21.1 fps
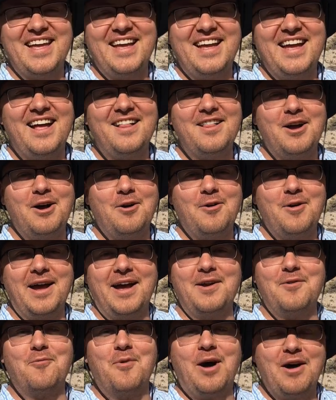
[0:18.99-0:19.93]
Hello
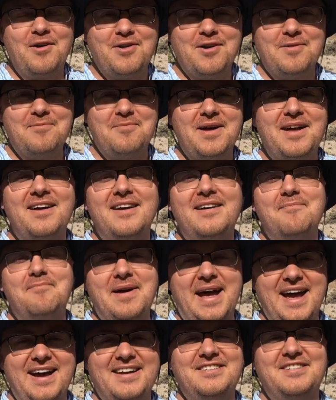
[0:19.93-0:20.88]
and welcome
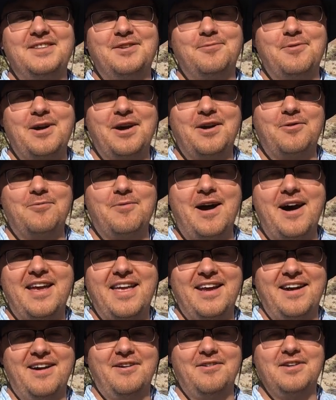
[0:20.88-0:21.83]
back to the Rugged
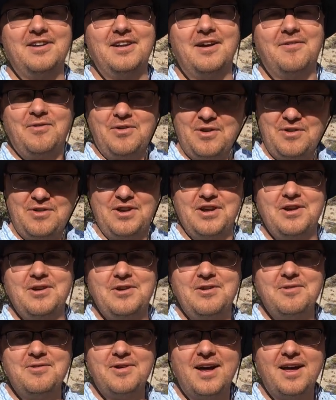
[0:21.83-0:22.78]
Rockhound. If you're
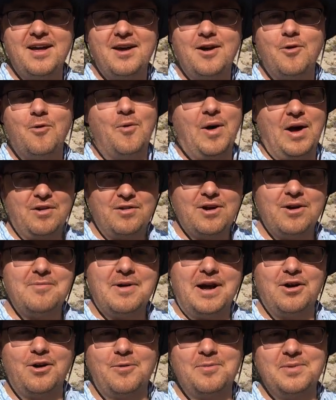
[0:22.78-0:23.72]
new, welcome.
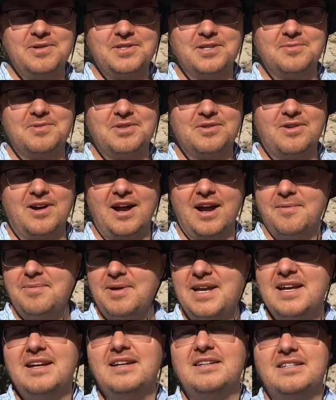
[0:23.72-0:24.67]
I hope you subscribe.
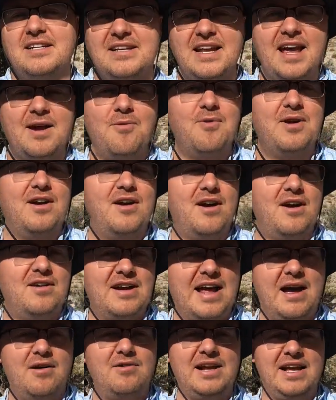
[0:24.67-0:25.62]
Today we
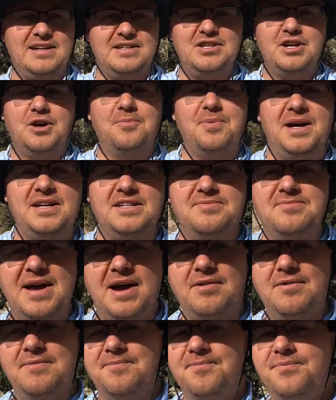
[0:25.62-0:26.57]
are out at Topaz
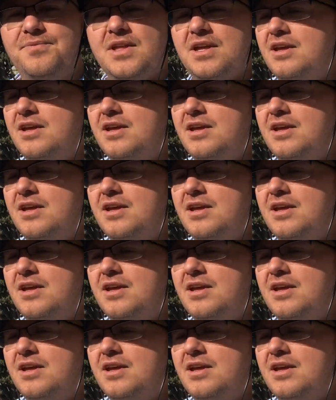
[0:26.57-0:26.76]
Mountain.